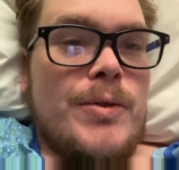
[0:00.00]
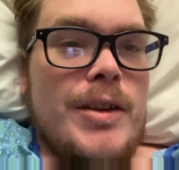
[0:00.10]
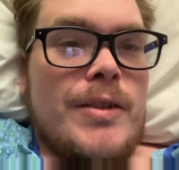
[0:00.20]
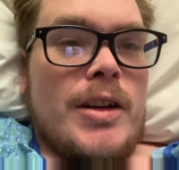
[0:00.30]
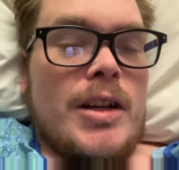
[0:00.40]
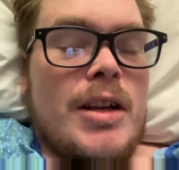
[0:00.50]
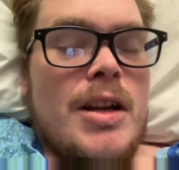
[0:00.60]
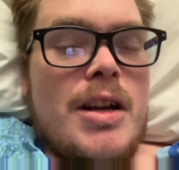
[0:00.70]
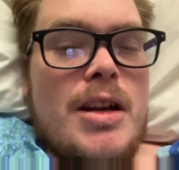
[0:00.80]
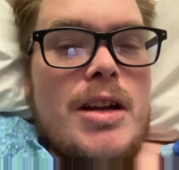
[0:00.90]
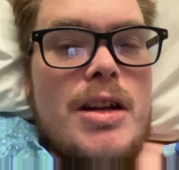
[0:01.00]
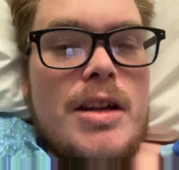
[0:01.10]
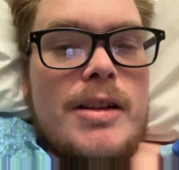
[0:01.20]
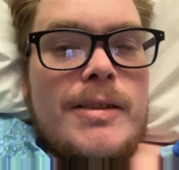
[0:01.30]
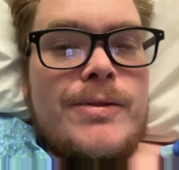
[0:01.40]
fever,
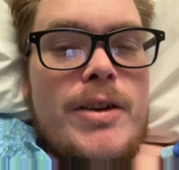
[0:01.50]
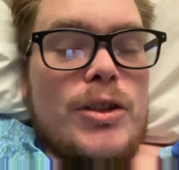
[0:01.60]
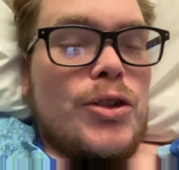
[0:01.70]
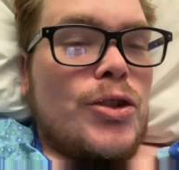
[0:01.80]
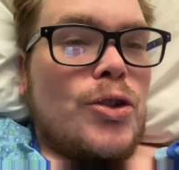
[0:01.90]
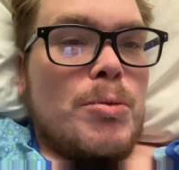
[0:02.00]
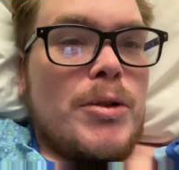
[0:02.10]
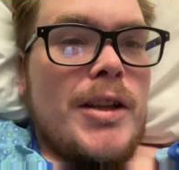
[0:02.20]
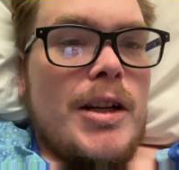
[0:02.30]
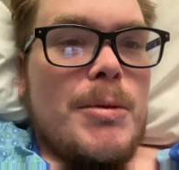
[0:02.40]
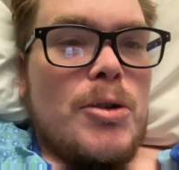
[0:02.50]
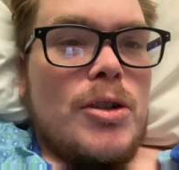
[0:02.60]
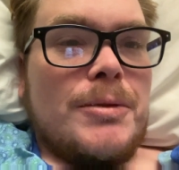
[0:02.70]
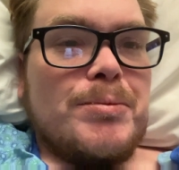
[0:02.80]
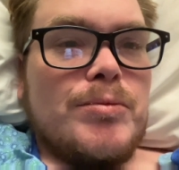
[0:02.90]
felt super
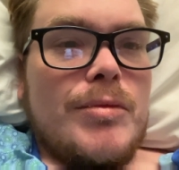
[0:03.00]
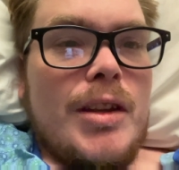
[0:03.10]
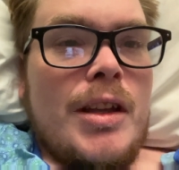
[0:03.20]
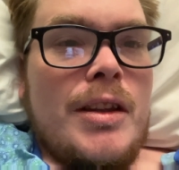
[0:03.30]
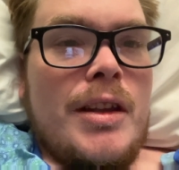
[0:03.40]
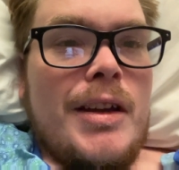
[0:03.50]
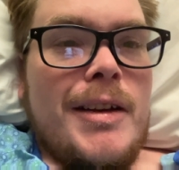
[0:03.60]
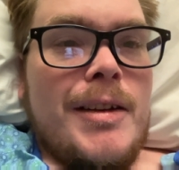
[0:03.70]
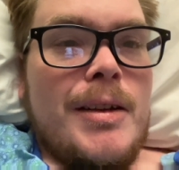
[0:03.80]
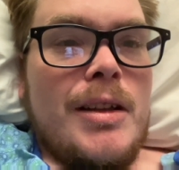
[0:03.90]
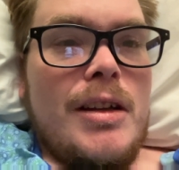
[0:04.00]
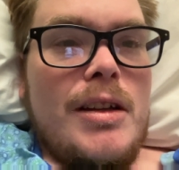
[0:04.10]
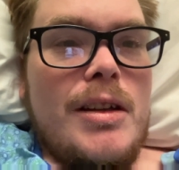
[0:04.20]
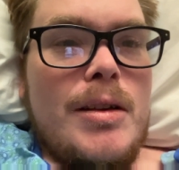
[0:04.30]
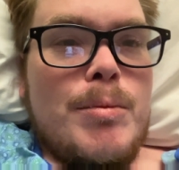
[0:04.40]
terrible, and then
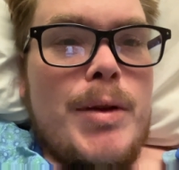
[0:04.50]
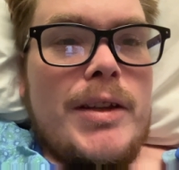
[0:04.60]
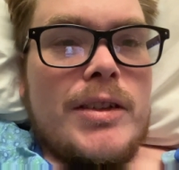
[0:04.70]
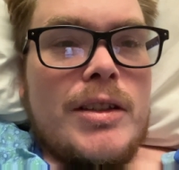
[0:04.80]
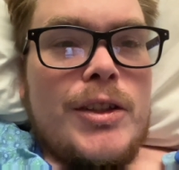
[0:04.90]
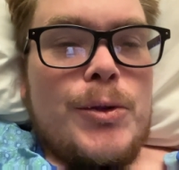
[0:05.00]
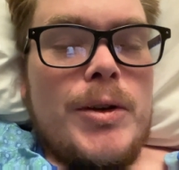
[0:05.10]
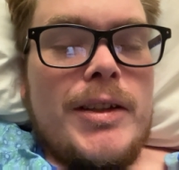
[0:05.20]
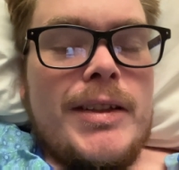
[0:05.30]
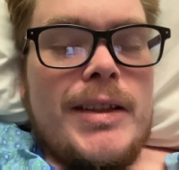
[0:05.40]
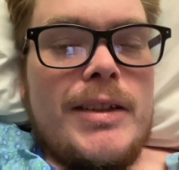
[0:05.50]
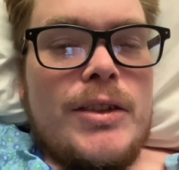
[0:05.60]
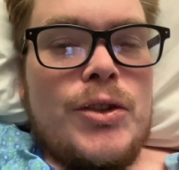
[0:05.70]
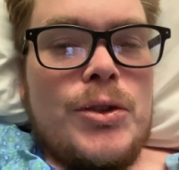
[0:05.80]
basically went to